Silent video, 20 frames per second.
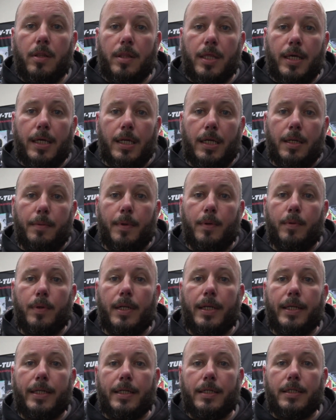thinking
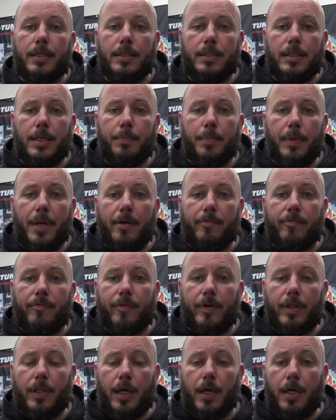about cleaning the DPF
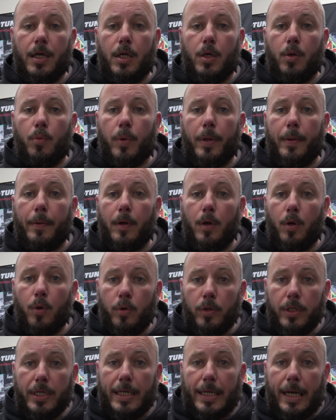filter. We will
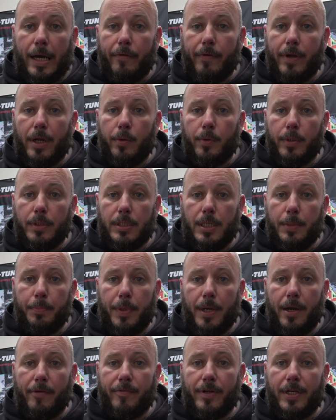only carry out a
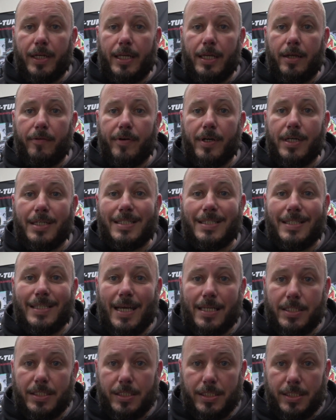DPF clean if it is
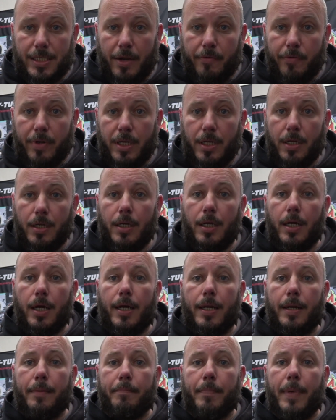necessary,
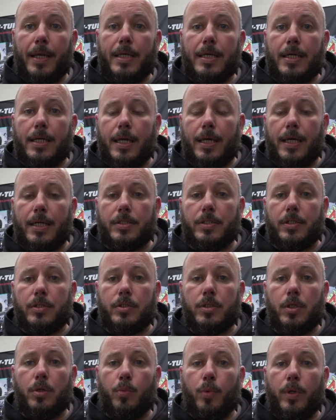and in many
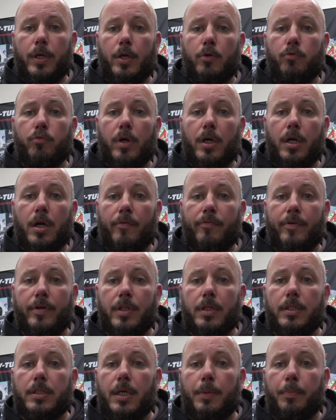cases we can recover
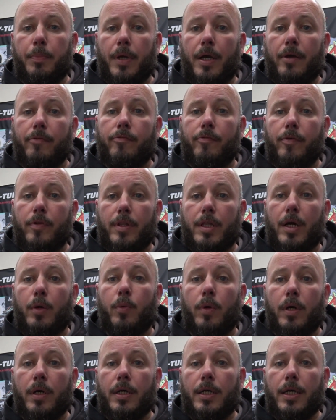the DPF
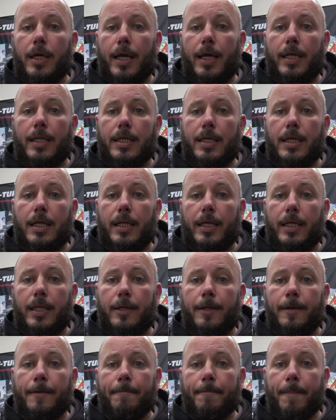without any
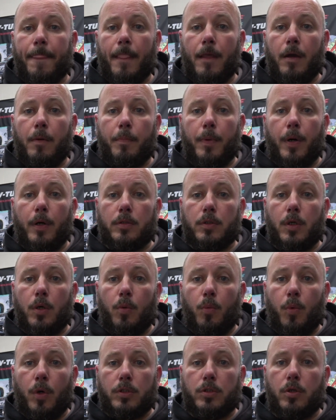cleaning.
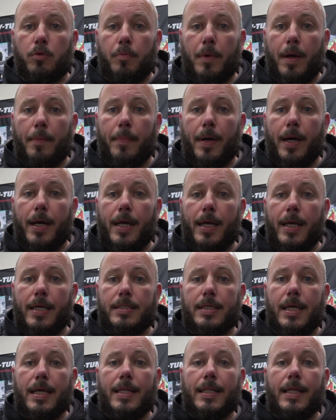But what to remember
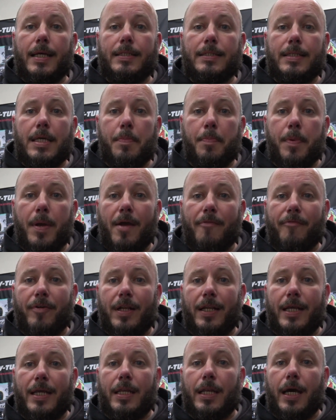is a
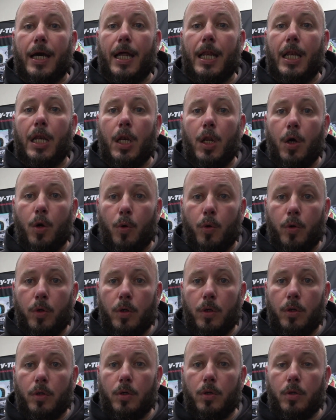DPF clean alone